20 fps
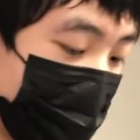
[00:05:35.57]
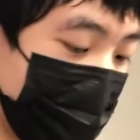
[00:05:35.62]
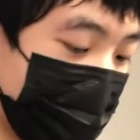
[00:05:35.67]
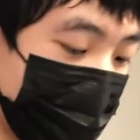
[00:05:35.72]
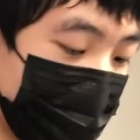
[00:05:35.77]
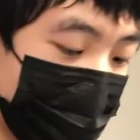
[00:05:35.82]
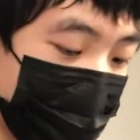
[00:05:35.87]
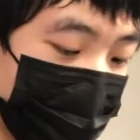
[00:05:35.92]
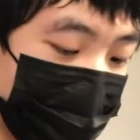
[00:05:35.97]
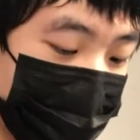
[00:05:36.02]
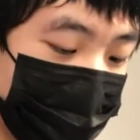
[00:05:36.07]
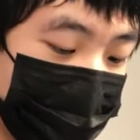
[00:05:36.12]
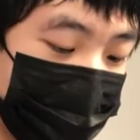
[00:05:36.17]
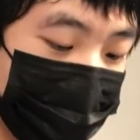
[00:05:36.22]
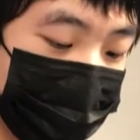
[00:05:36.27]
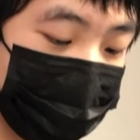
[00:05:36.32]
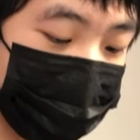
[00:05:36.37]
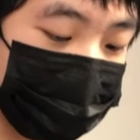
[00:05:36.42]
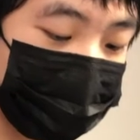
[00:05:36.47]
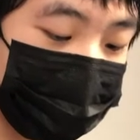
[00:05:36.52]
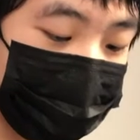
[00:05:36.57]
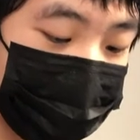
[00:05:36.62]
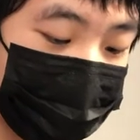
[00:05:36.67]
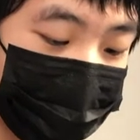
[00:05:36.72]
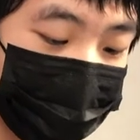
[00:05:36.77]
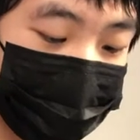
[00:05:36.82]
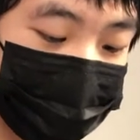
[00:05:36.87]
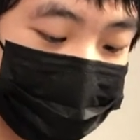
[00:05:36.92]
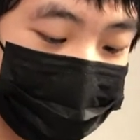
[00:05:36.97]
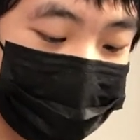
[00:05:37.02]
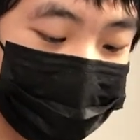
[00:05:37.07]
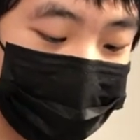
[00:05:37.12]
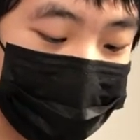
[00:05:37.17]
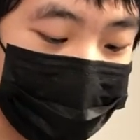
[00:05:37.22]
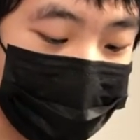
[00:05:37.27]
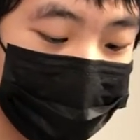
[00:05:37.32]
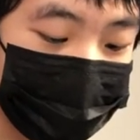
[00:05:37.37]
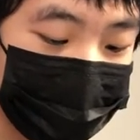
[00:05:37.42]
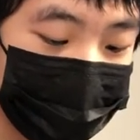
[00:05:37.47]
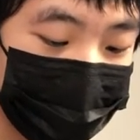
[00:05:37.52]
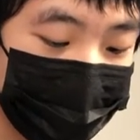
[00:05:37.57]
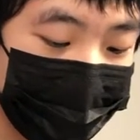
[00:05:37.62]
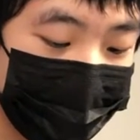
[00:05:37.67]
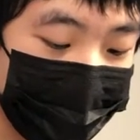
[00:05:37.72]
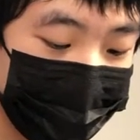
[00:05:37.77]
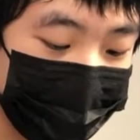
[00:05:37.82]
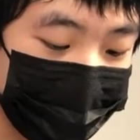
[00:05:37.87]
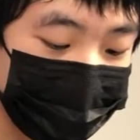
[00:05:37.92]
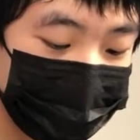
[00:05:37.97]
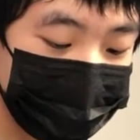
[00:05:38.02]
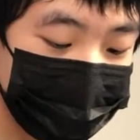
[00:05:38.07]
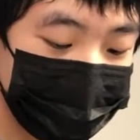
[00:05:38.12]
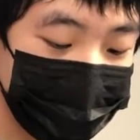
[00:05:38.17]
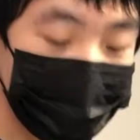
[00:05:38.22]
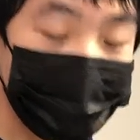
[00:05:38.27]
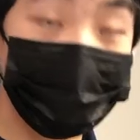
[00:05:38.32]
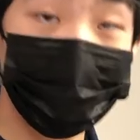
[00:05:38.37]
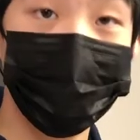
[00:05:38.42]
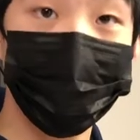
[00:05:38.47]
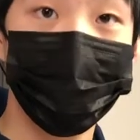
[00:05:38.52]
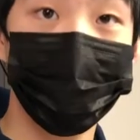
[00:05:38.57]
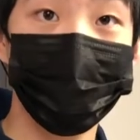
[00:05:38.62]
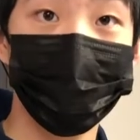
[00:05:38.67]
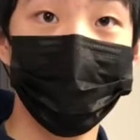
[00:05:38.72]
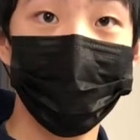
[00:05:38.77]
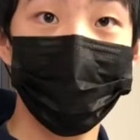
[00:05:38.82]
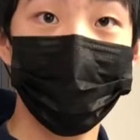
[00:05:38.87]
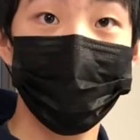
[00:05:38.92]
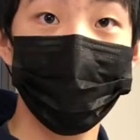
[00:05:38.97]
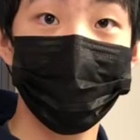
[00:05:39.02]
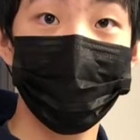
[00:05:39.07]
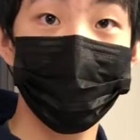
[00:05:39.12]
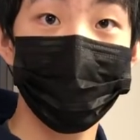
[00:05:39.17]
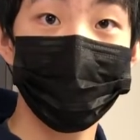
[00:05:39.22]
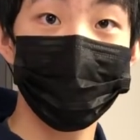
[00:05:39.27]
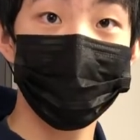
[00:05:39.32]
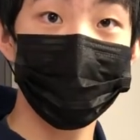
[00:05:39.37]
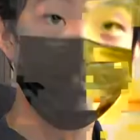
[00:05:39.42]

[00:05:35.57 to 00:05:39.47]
They have the prototype J-Perm GAN 11.